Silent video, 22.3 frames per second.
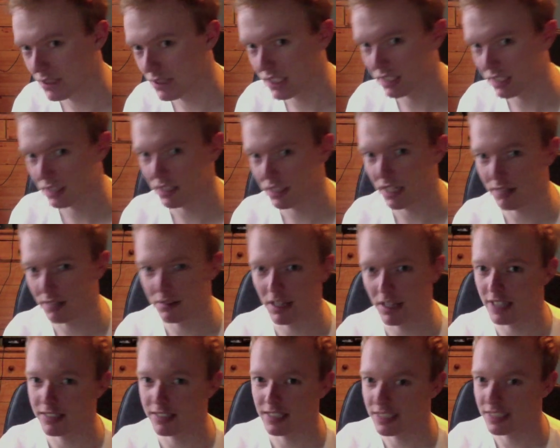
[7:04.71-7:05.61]
Because I
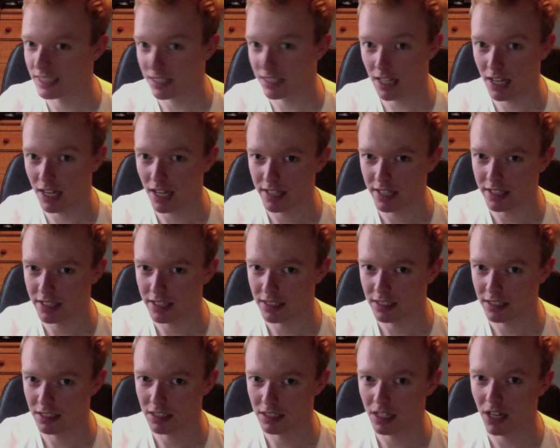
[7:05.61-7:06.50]
like the
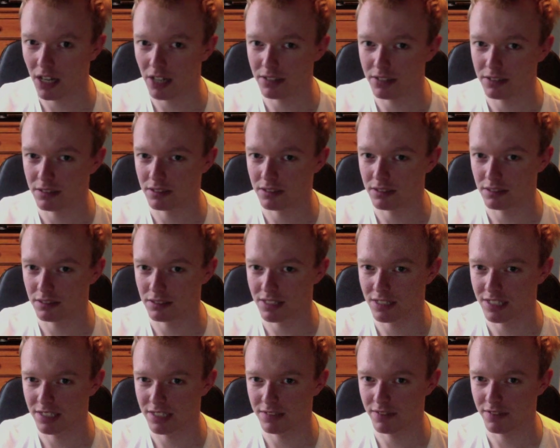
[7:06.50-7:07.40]
carts
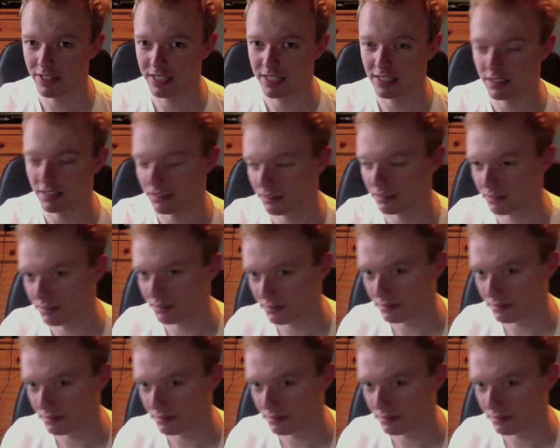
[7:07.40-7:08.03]
and the things, and